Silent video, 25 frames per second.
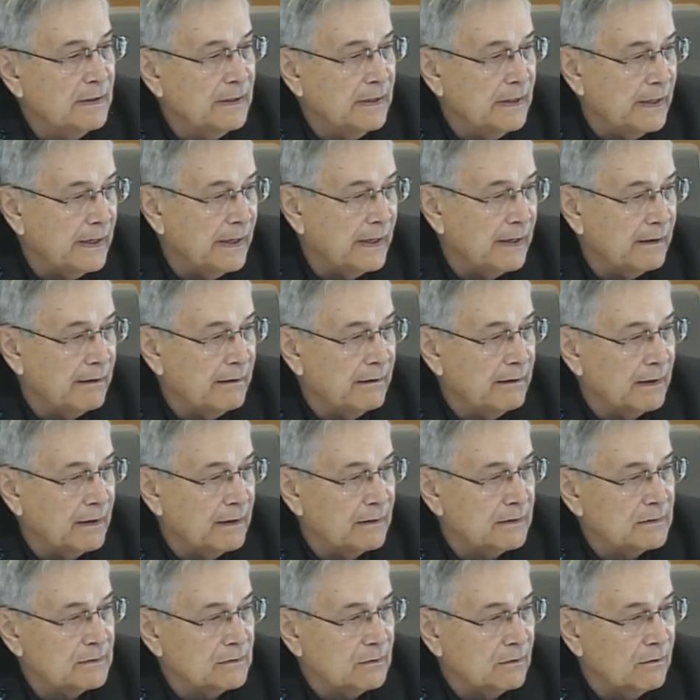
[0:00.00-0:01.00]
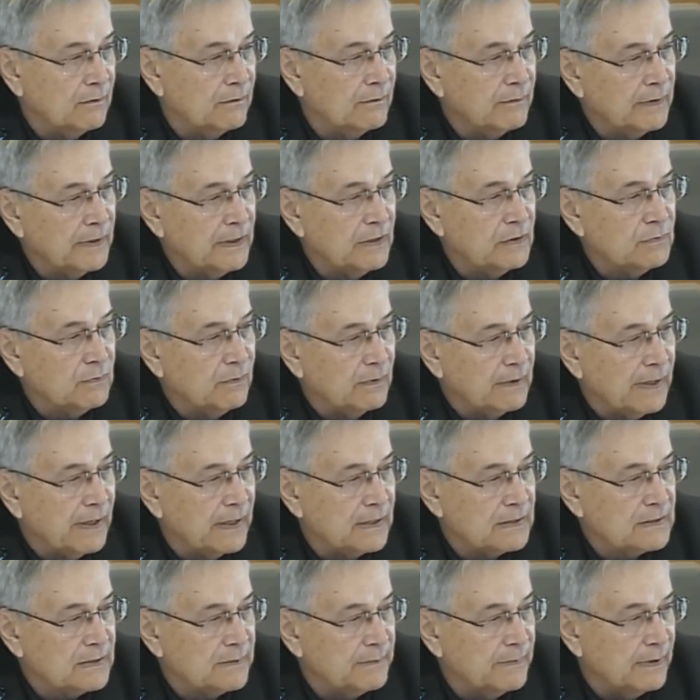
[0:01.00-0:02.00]
And so each one
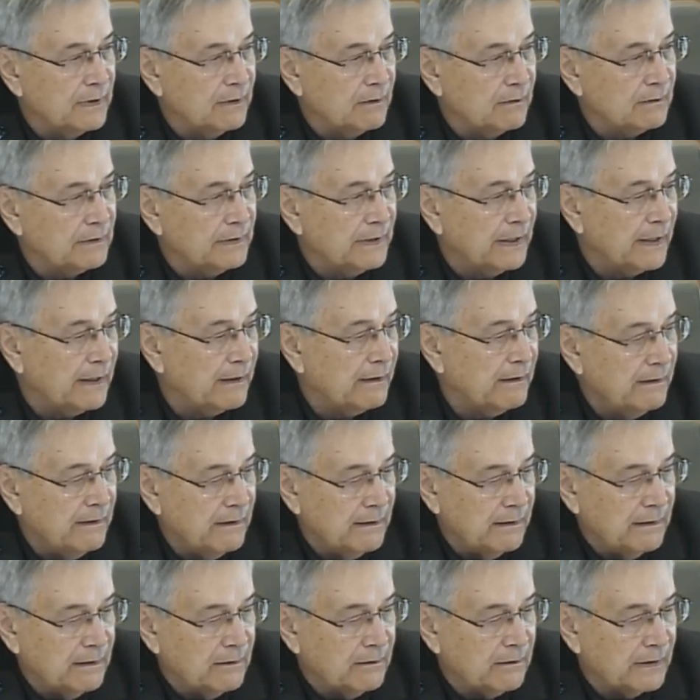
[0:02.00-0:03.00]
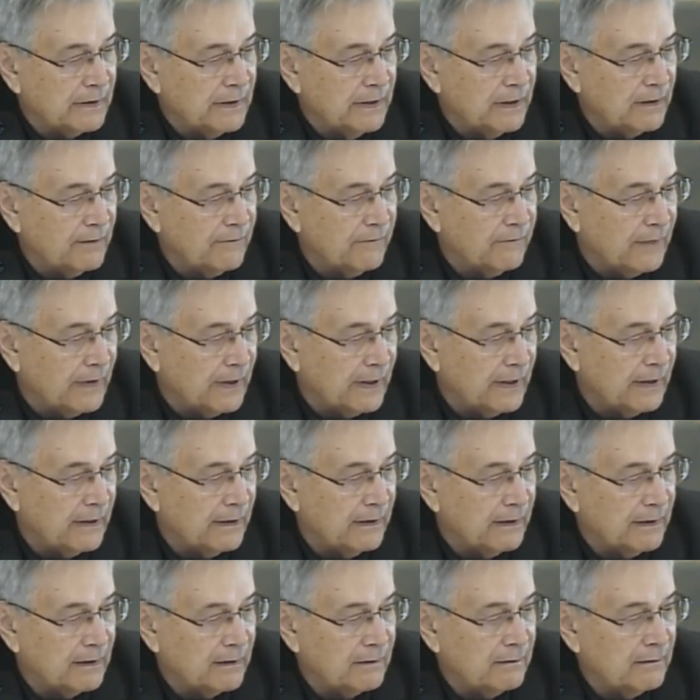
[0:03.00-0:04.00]
has to be looked at to
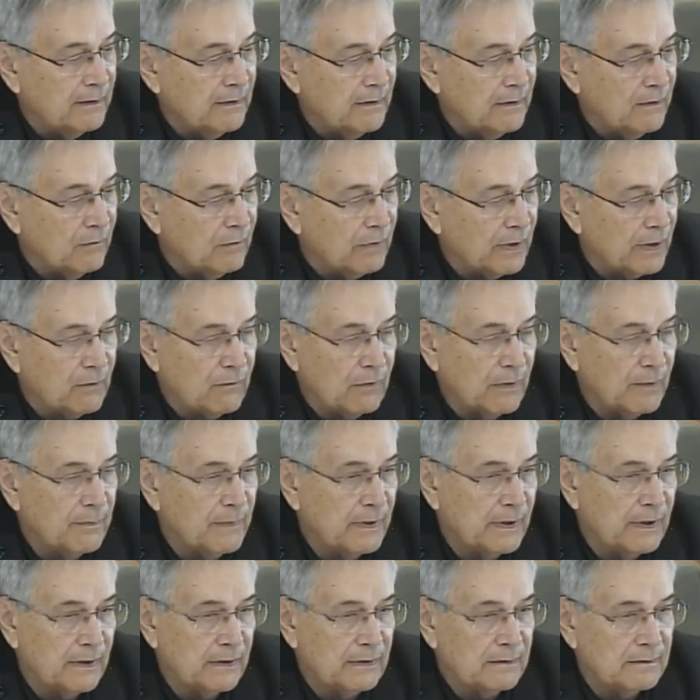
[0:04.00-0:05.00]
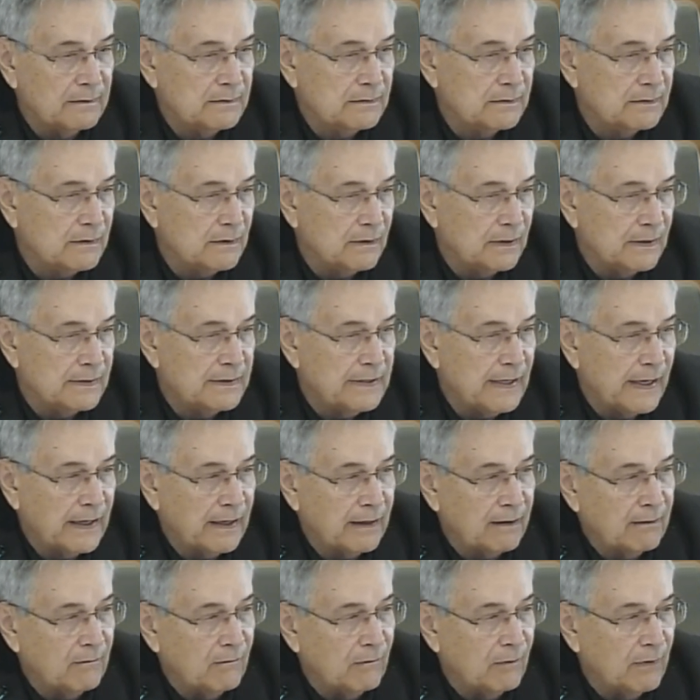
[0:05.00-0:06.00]
identify what equipment it's going to
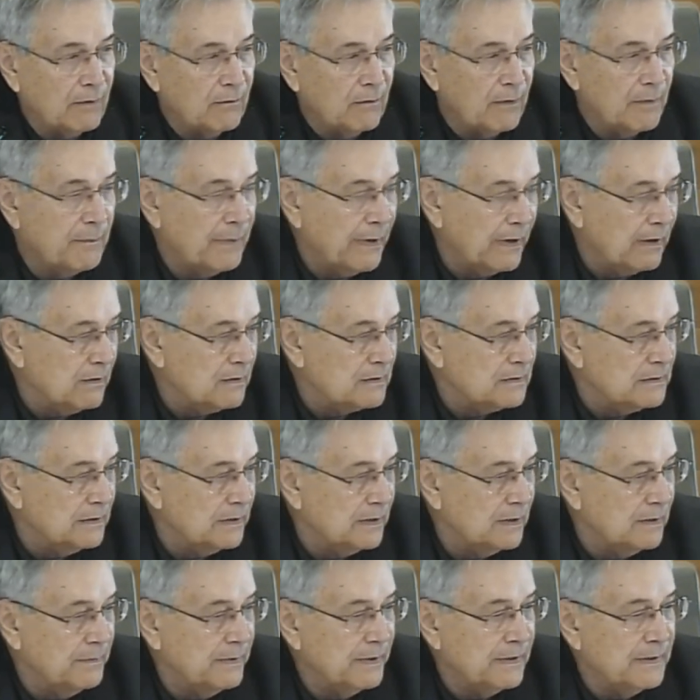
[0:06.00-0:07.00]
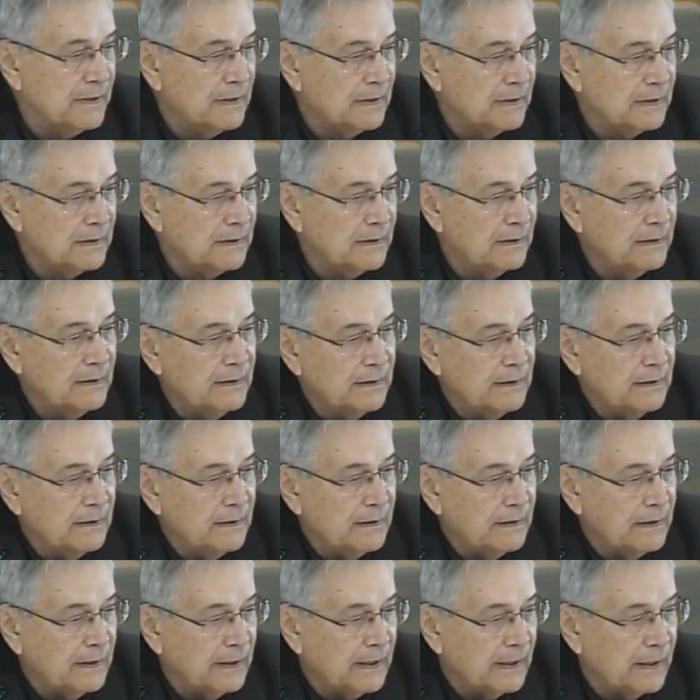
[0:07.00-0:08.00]
take, what repairs need to be done.
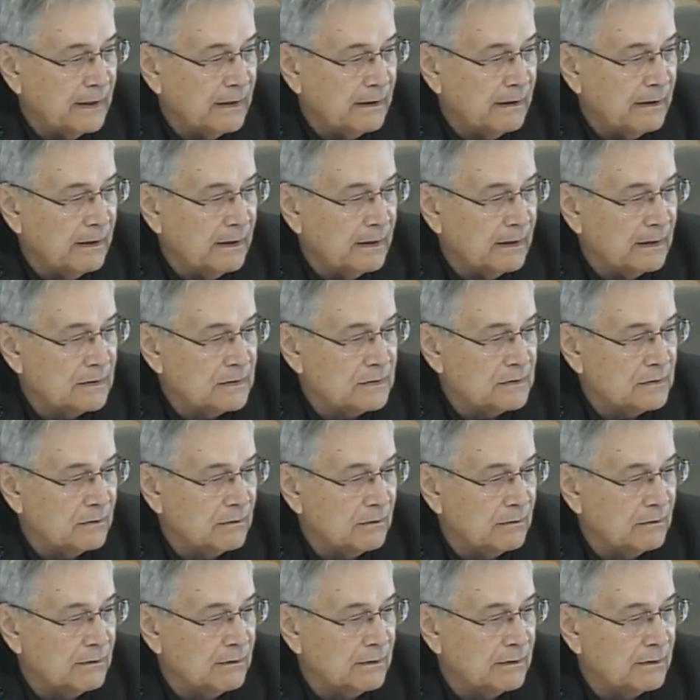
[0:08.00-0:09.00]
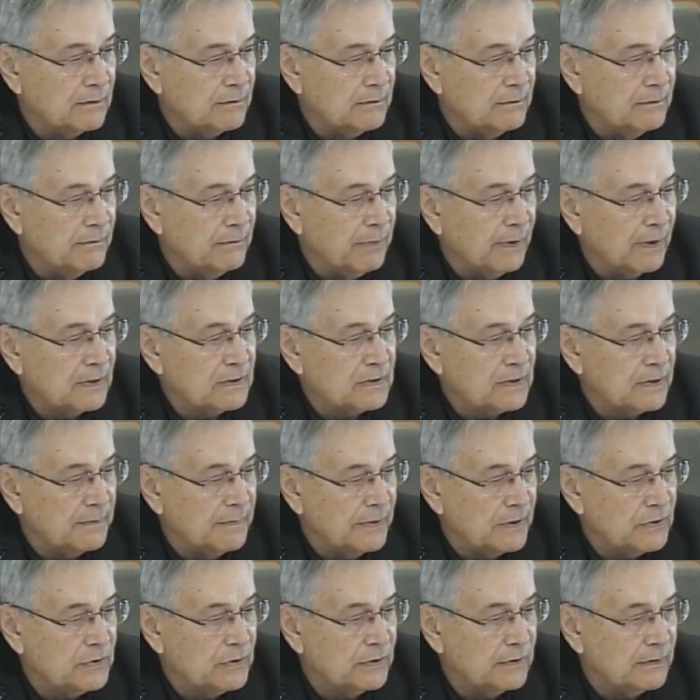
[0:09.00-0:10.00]
And so the Parks
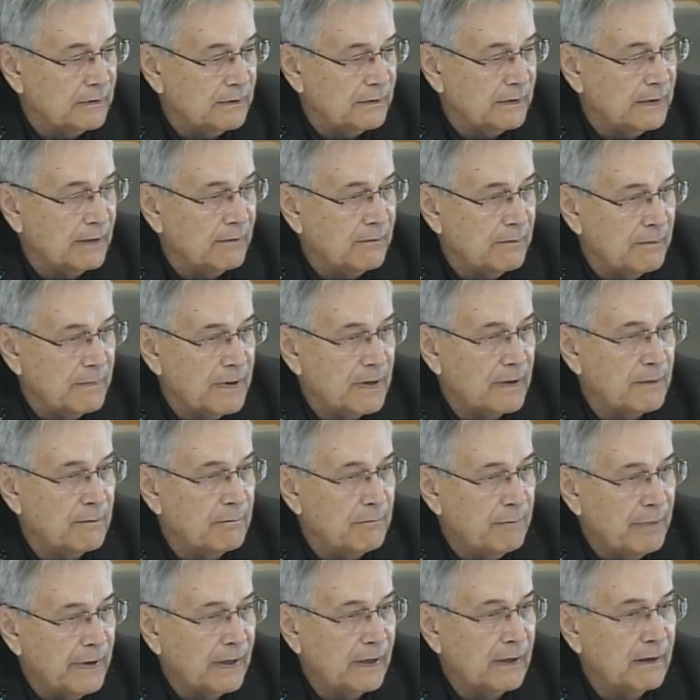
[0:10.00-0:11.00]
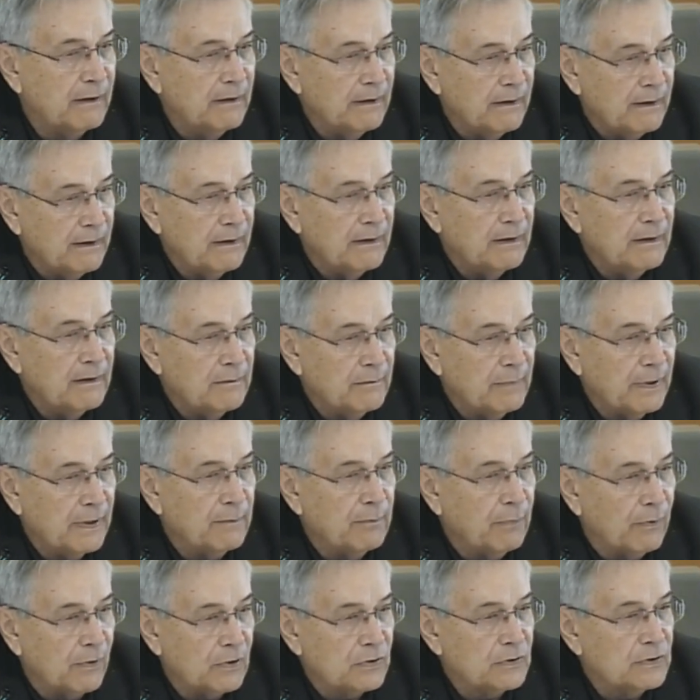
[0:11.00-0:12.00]
Commission, that would be a big
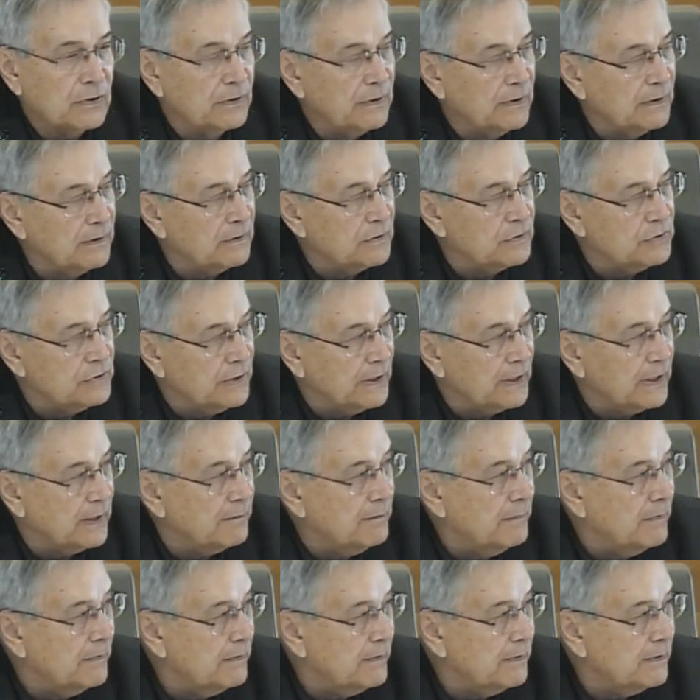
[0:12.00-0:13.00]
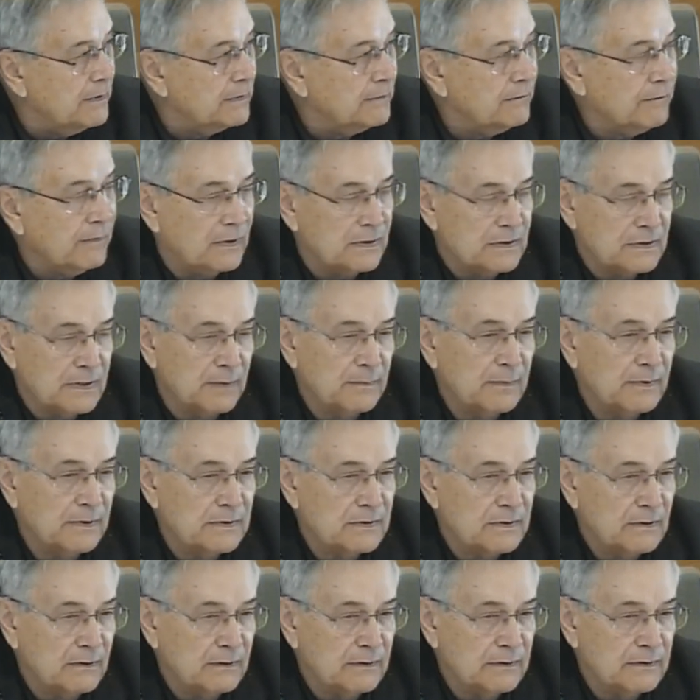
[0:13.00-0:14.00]
portion of their job as far as I'm
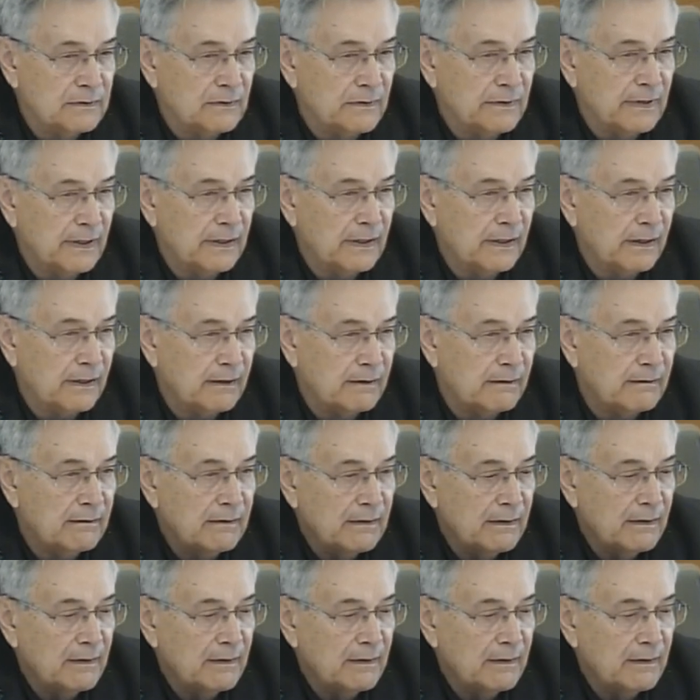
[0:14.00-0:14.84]
concerned, so that they could